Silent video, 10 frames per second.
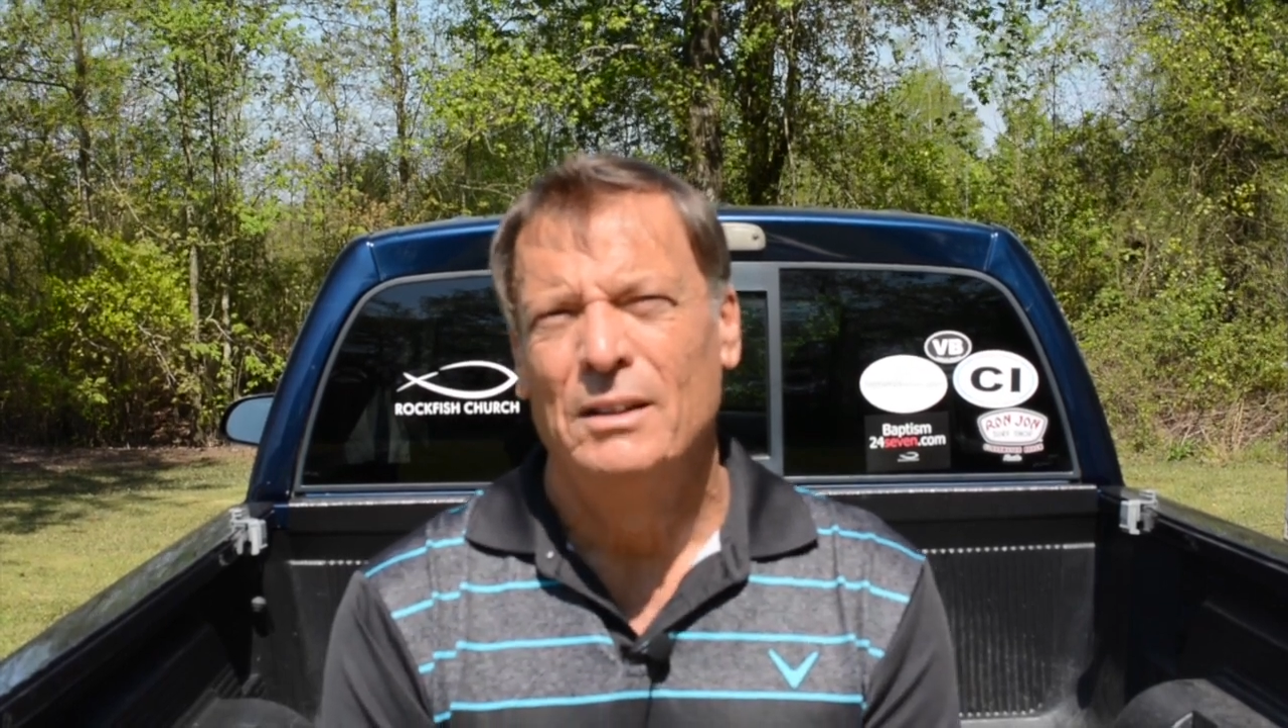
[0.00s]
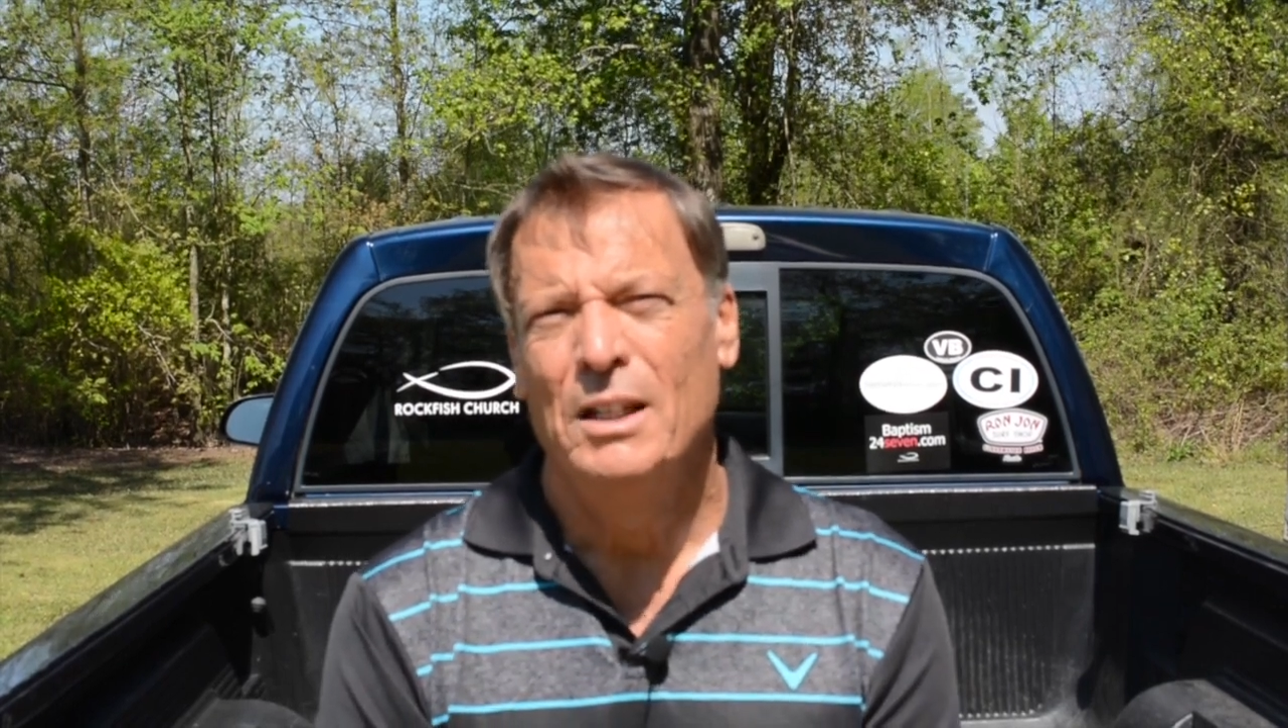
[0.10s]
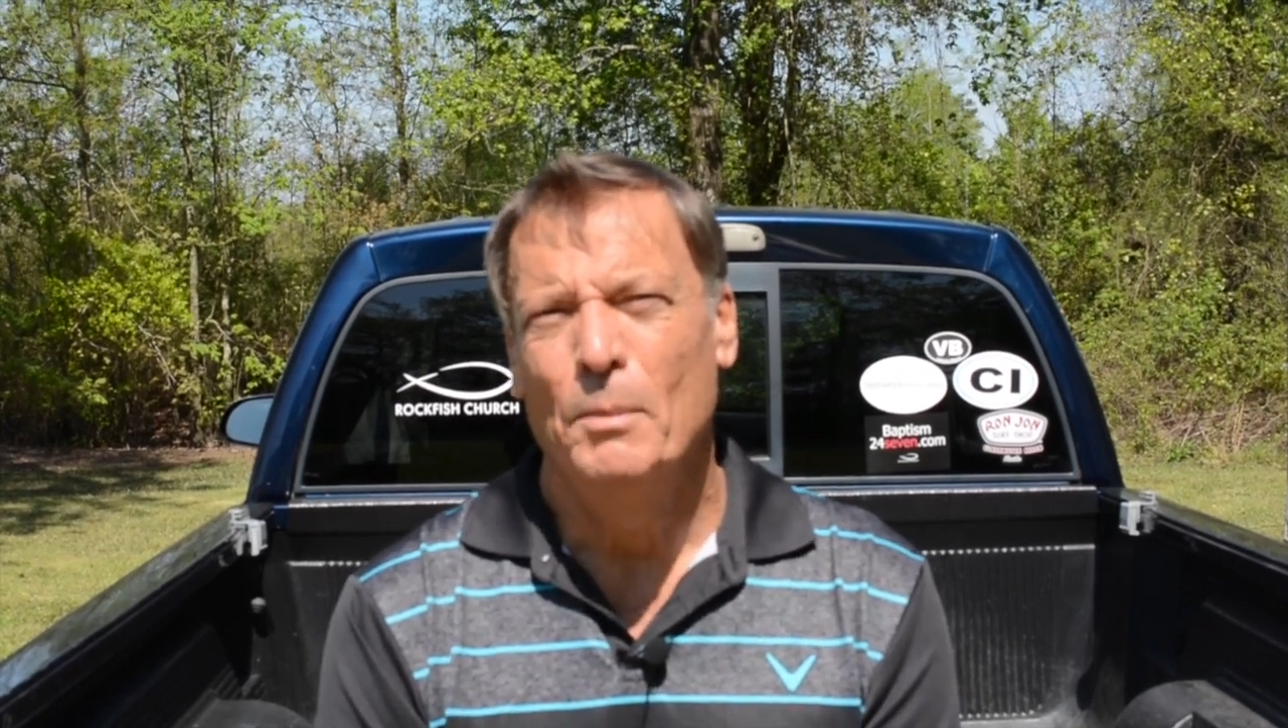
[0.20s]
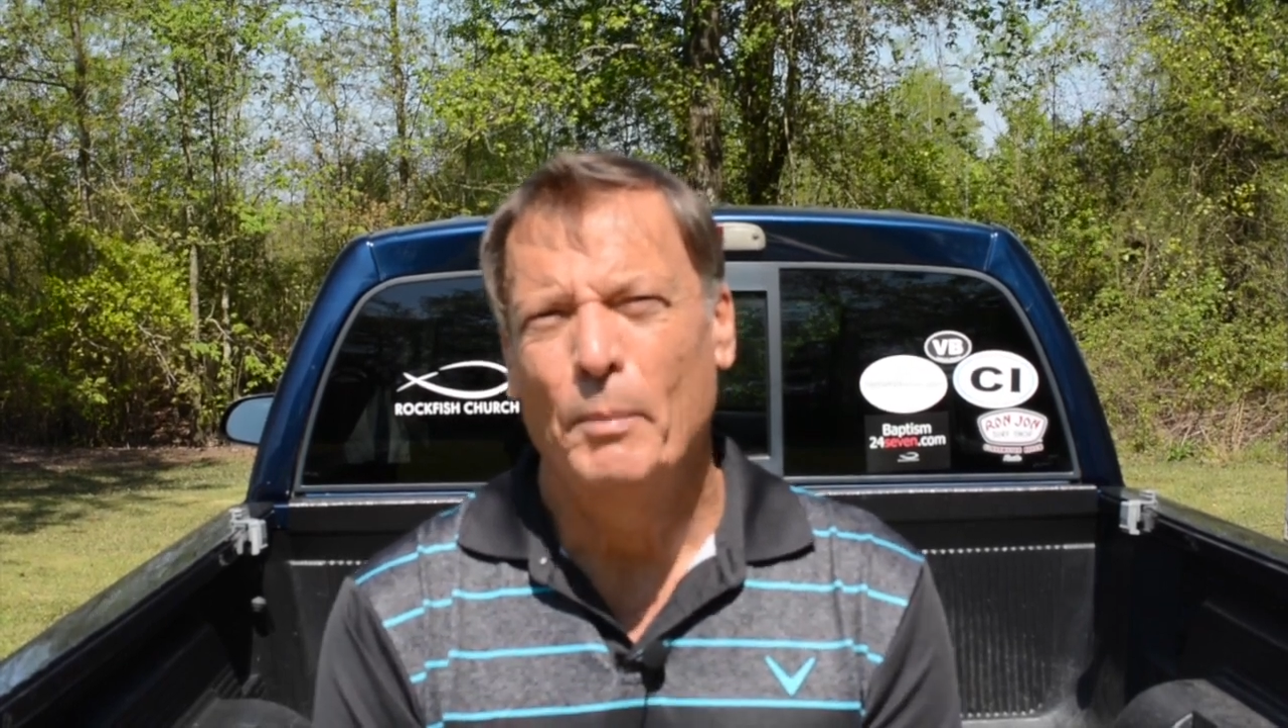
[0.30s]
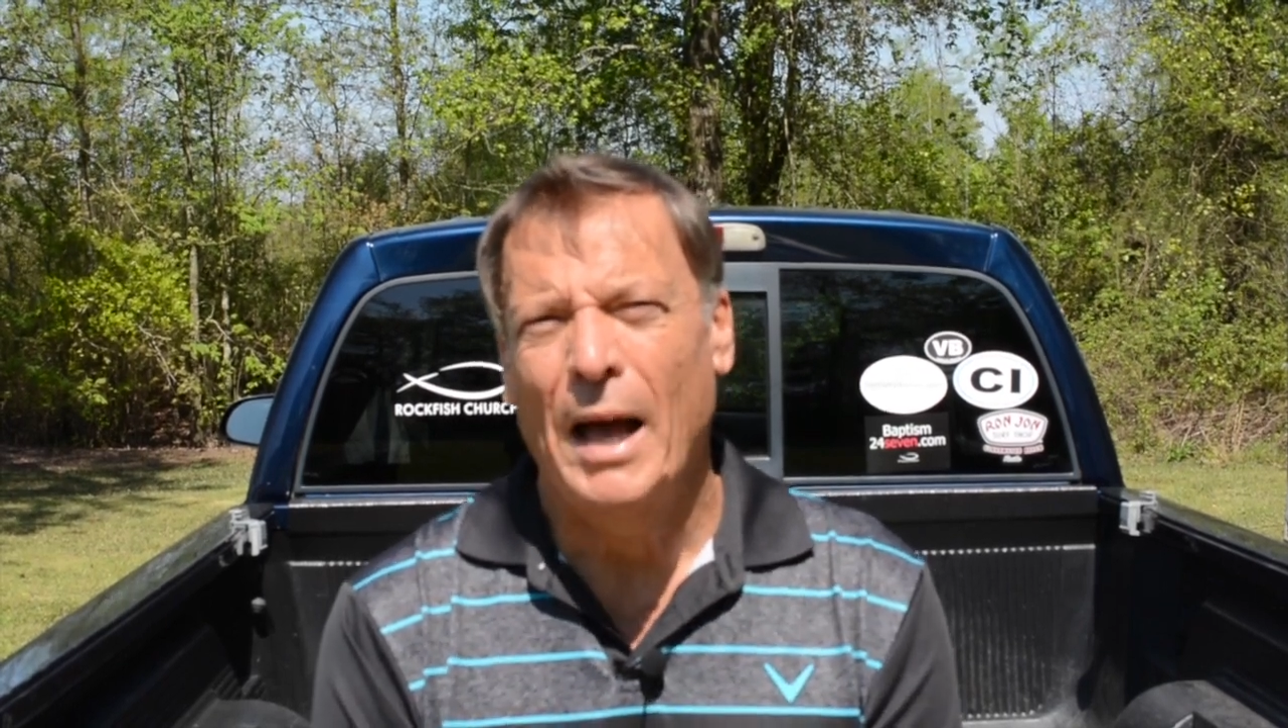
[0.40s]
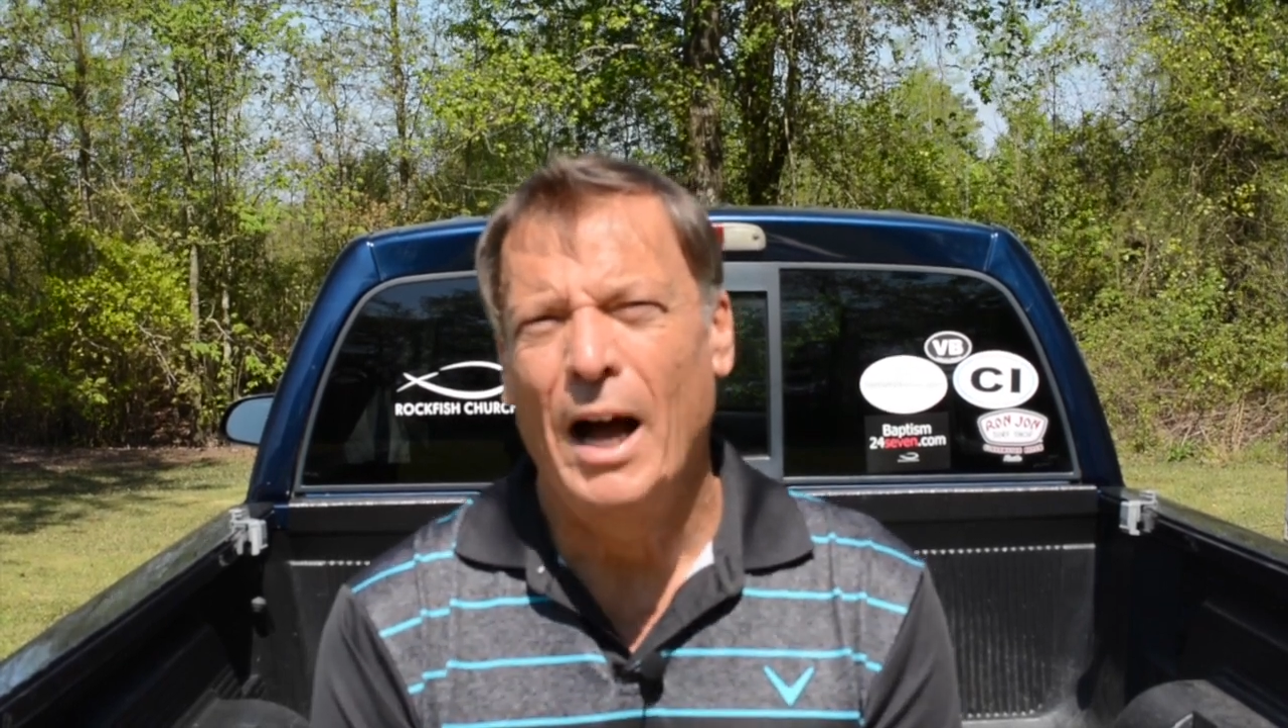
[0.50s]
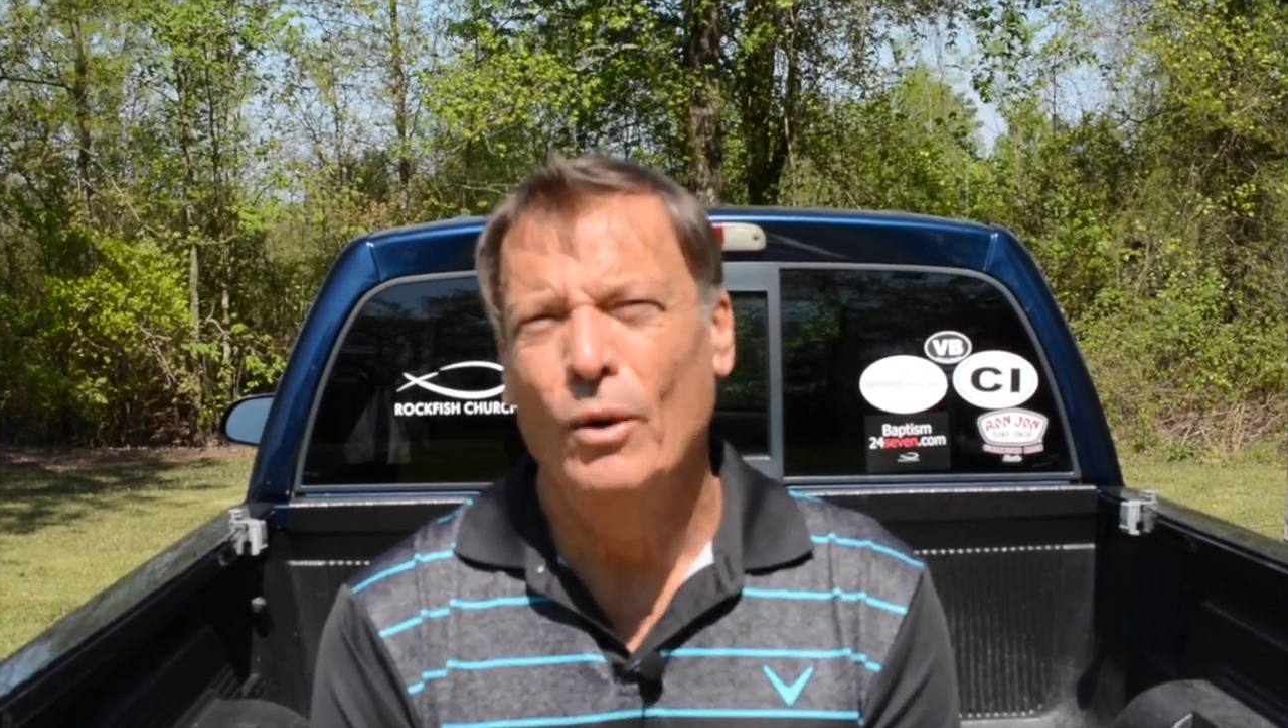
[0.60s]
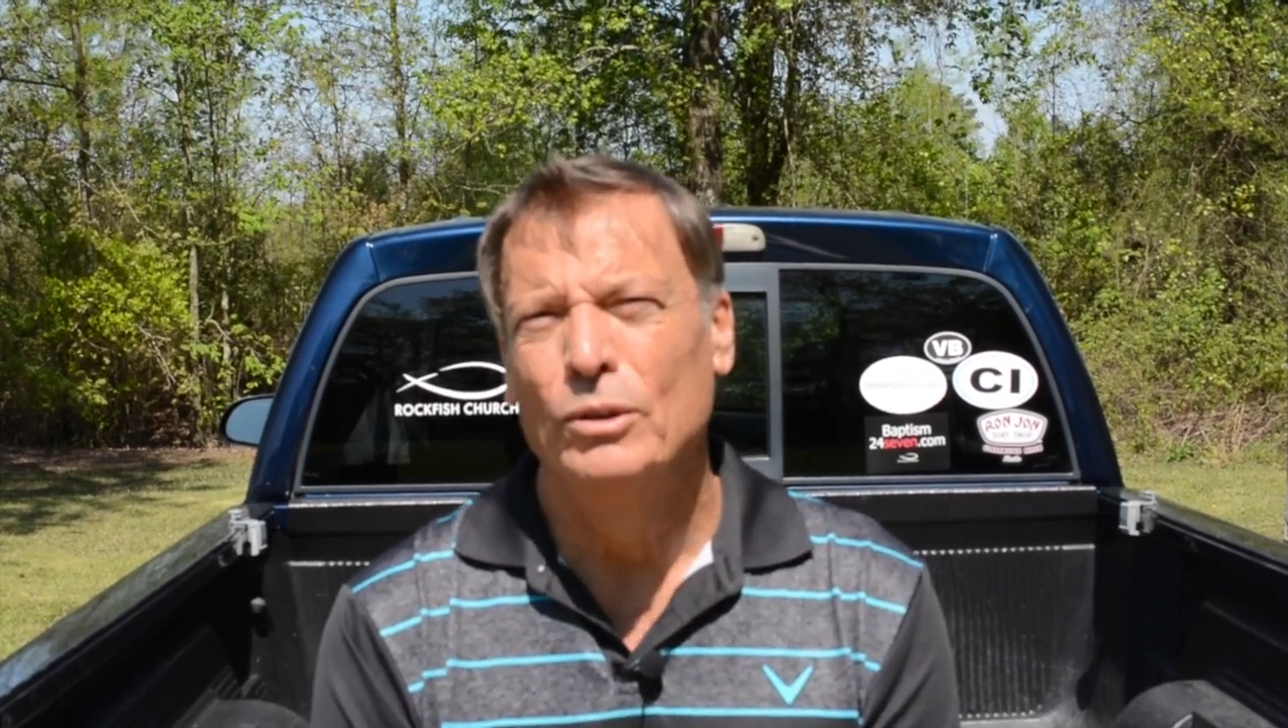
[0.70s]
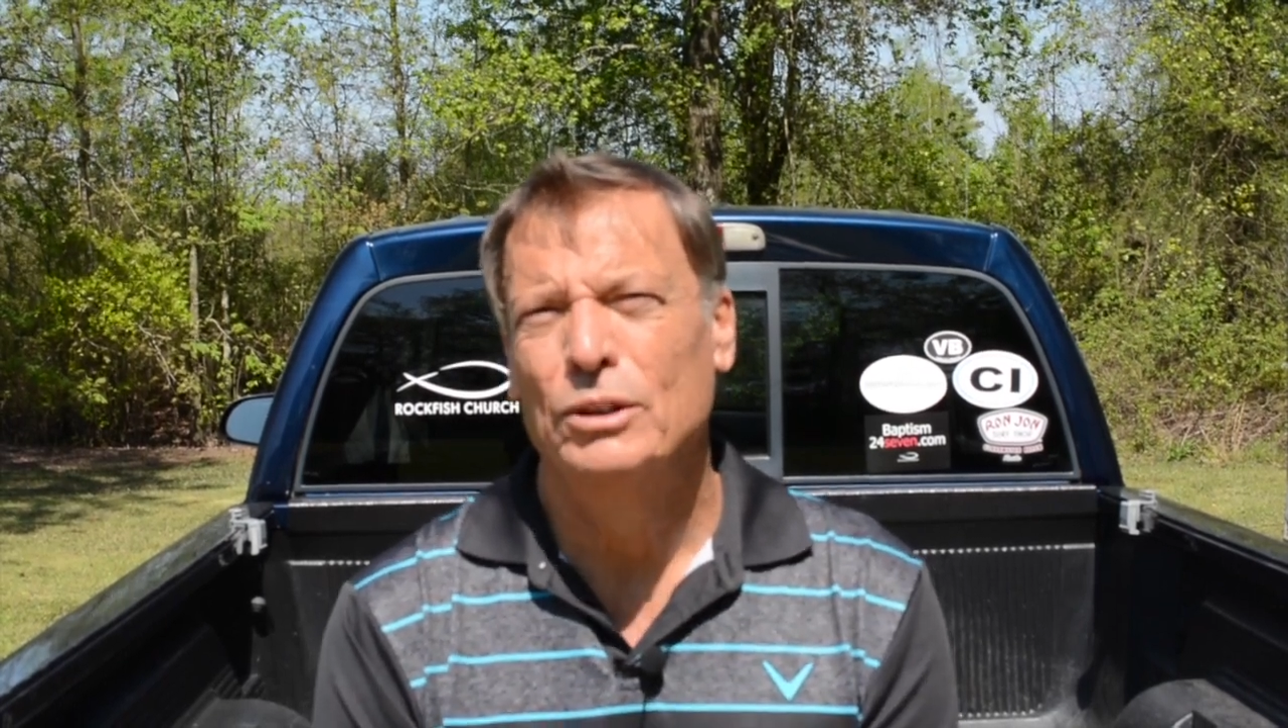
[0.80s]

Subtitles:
Empower